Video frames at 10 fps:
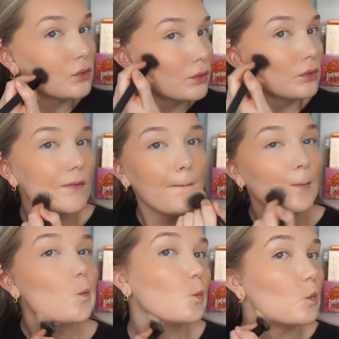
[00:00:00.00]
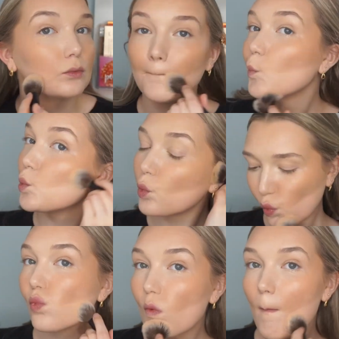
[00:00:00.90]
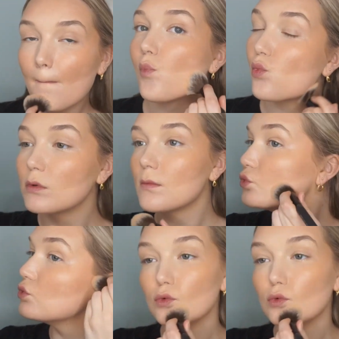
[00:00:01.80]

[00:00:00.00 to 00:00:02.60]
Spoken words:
the consistency of it are really, really